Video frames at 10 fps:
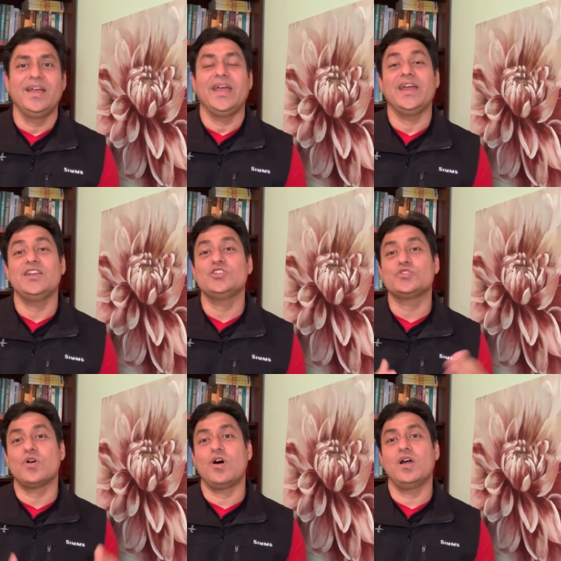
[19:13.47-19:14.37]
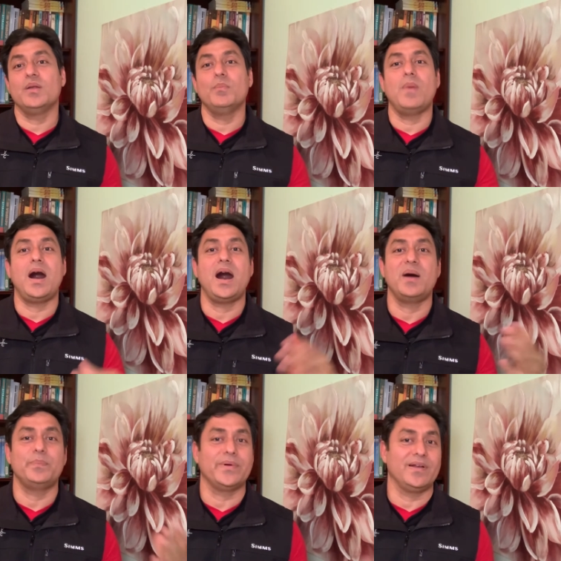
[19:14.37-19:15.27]
it is called
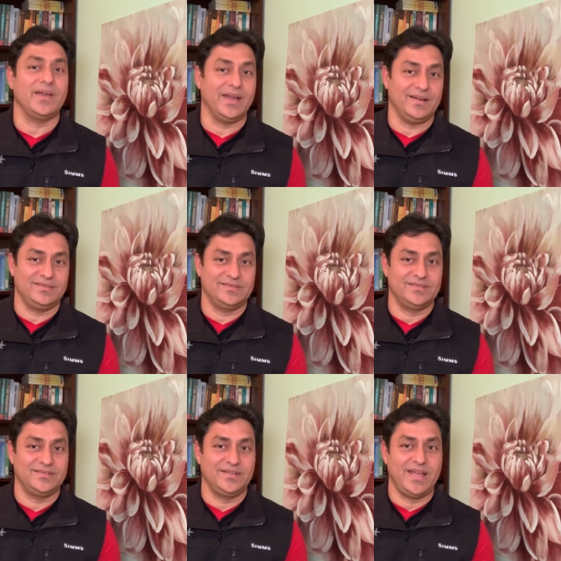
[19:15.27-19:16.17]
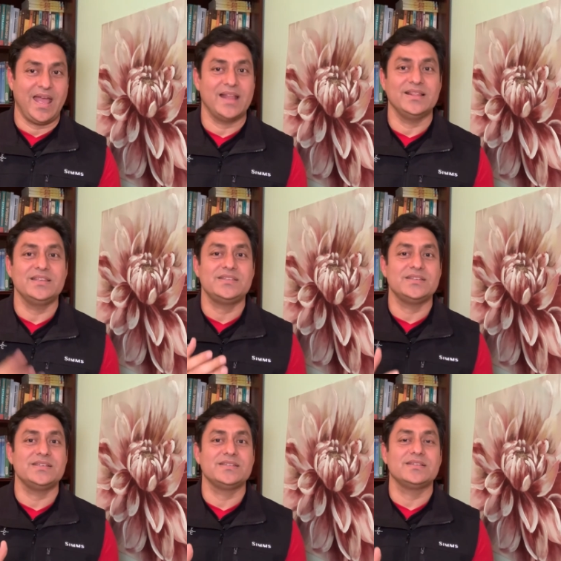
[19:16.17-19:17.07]
Mahapralaya, and this
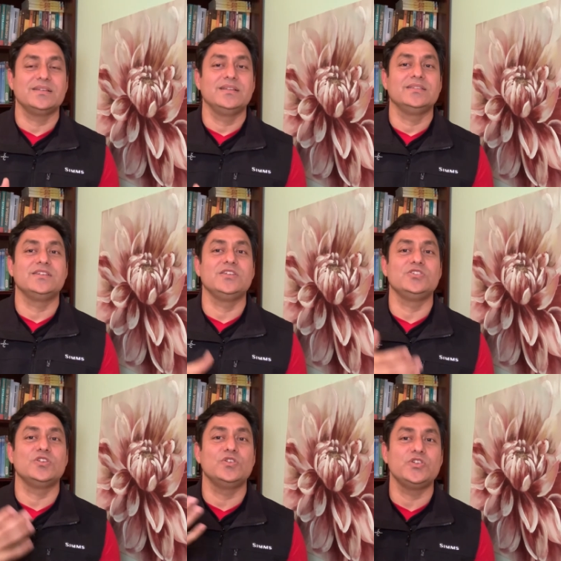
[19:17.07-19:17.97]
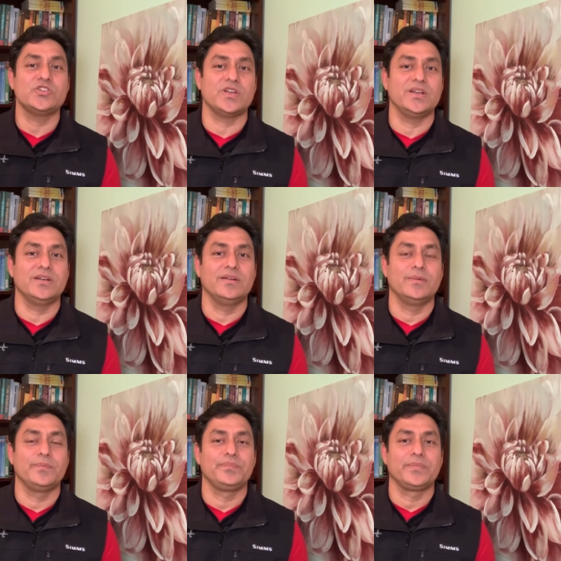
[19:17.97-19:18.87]
is the dissolution.
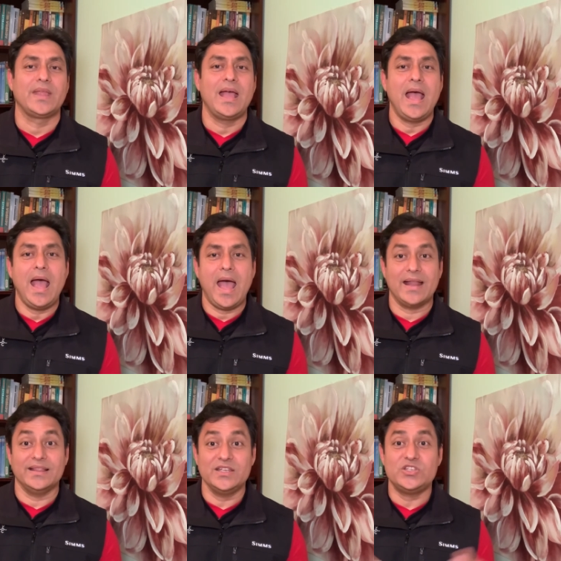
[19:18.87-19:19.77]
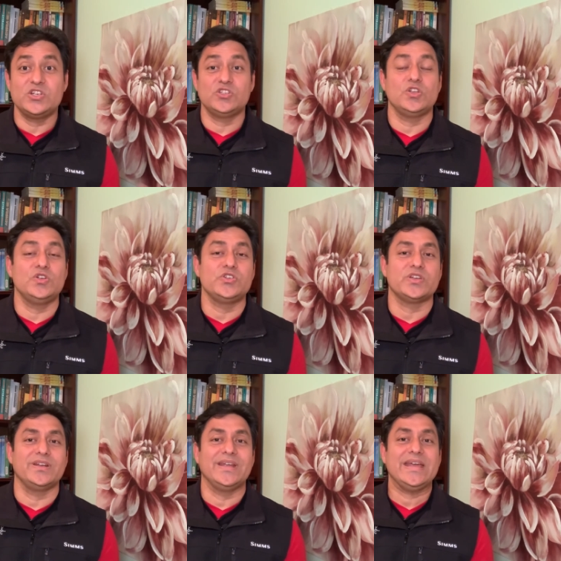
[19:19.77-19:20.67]
And this
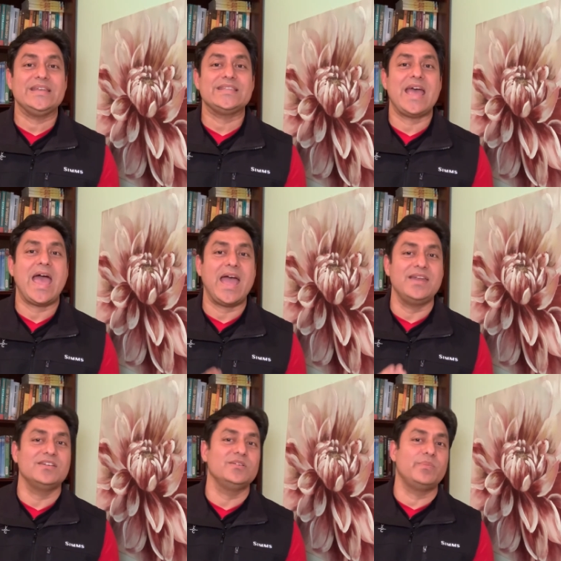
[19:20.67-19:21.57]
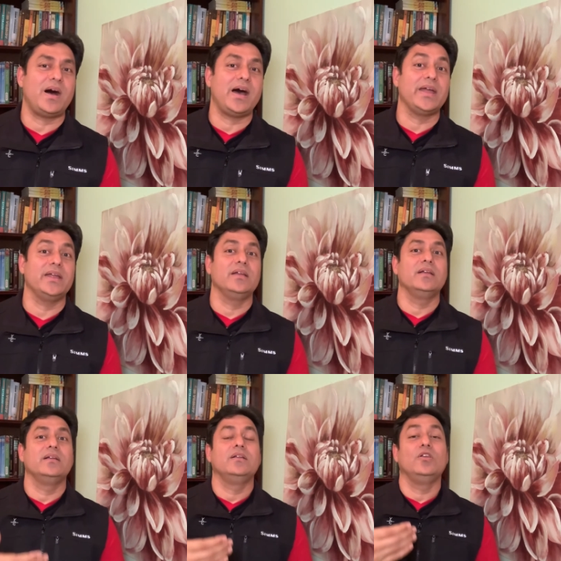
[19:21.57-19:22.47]
dissolution is handled by
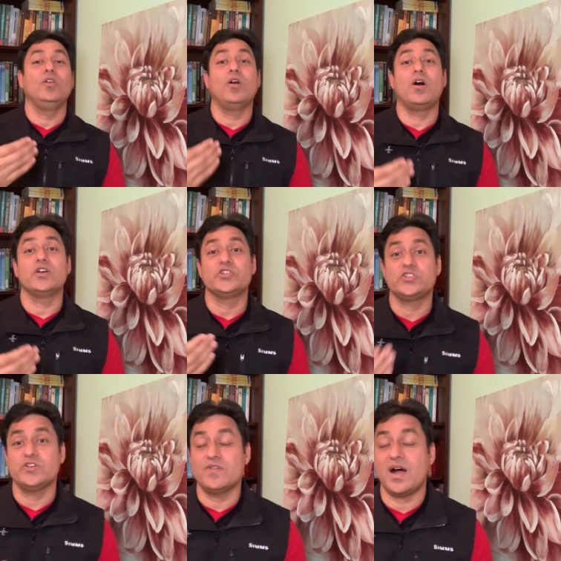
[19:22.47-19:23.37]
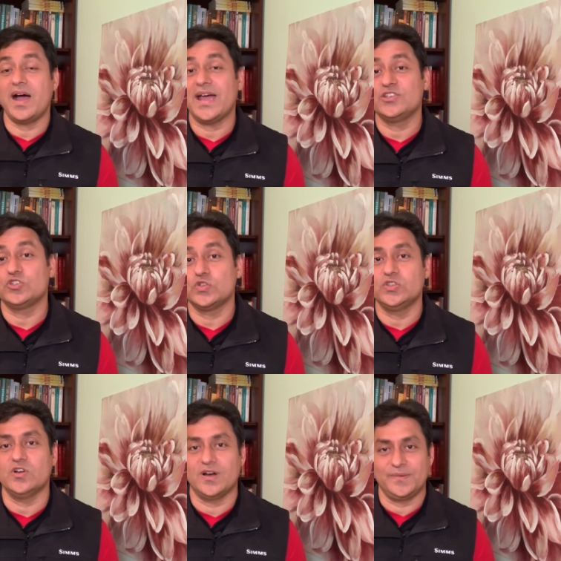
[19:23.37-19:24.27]
Lord Shiva as
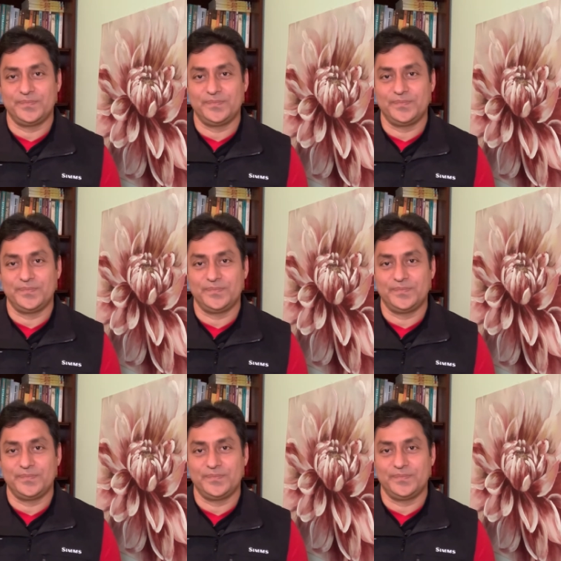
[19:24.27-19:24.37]
Rudra.